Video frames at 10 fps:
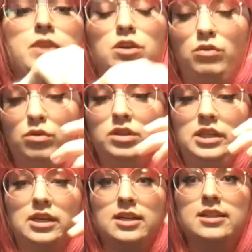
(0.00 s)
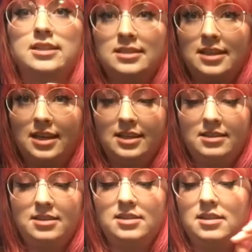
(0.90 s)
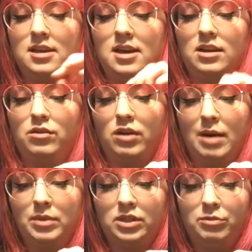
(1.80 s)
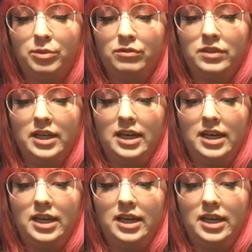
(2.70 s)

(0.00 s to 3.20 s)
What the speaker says: You hold the yarn in this hand, you grab a loop over